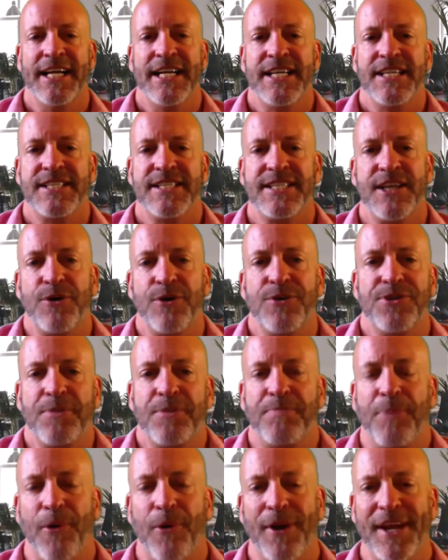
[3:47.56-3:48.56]
So, the
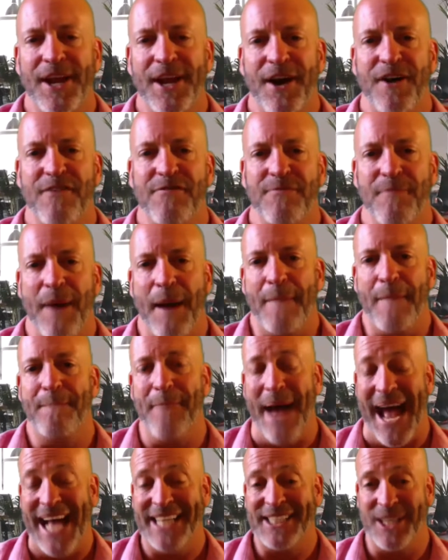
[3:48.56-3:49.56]
point of my
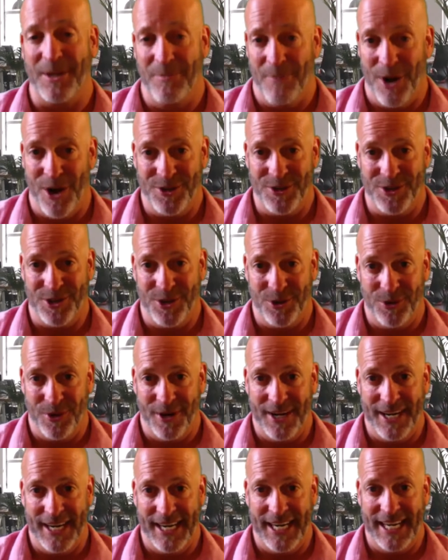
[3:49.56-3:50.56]
basketball
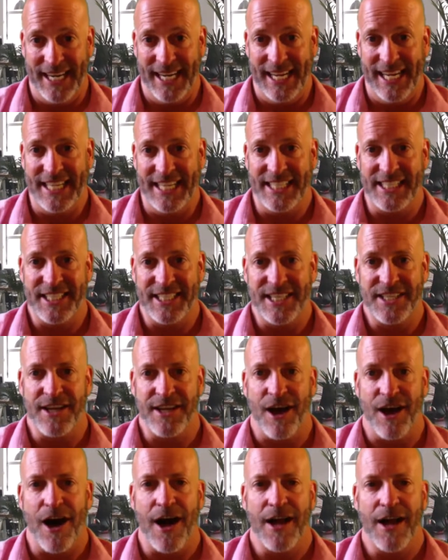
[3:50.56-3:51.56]
story is to
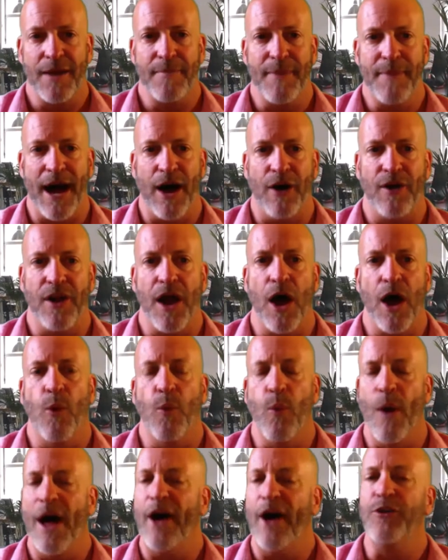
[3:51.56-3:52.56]
talk about a
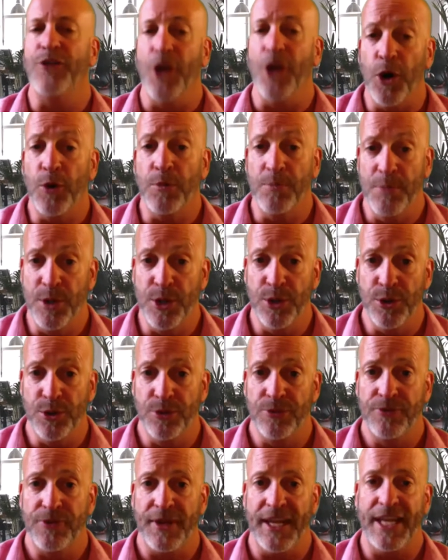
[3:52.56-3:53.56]
well known
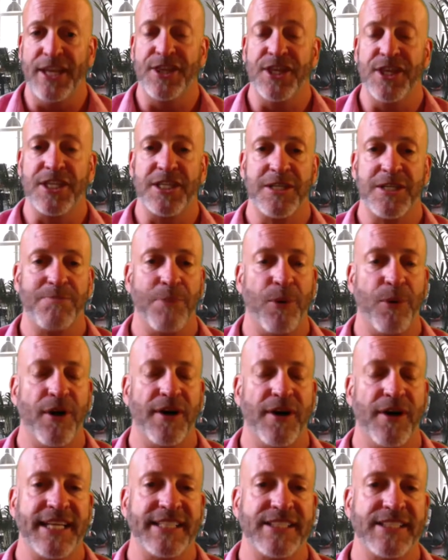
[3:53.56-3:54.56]
move in the
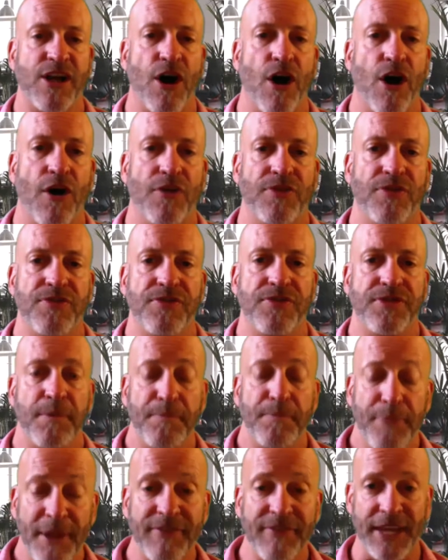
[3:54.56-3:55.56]
sport that's called the
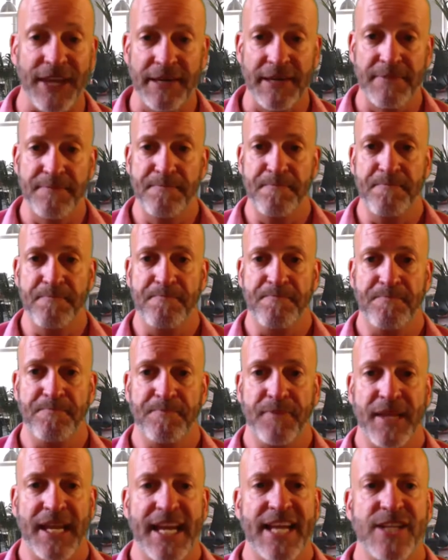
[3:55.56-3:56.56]
pivot.
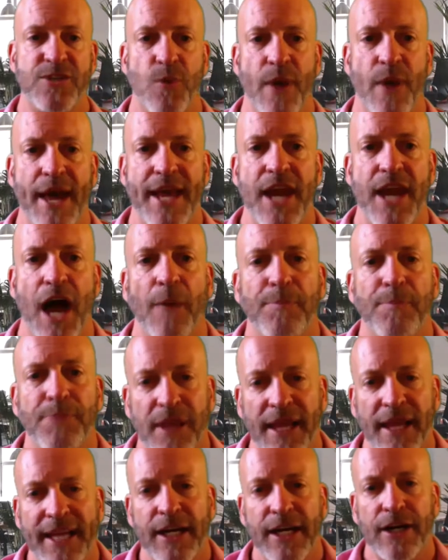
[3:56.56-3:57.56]
It's when a
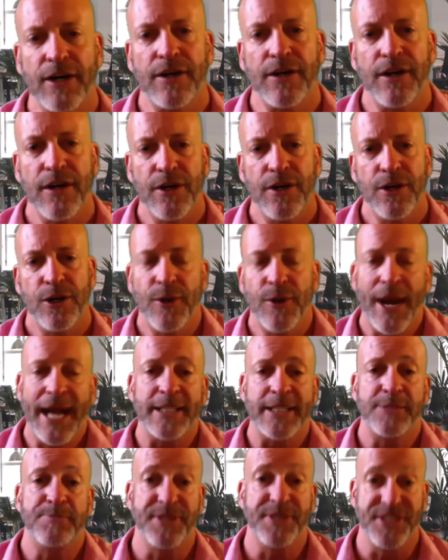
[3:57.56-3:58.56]
player who
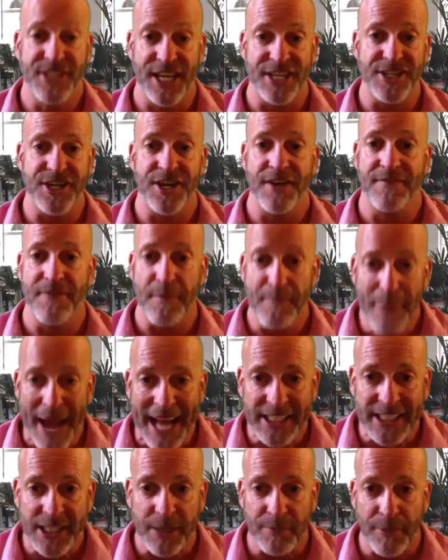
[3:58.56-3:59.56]
has possession of the
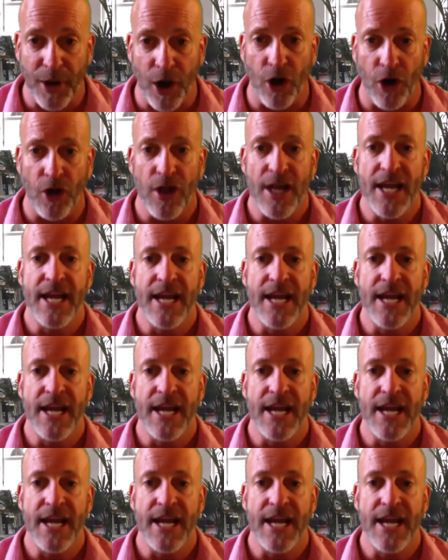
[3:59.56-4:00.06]
basketball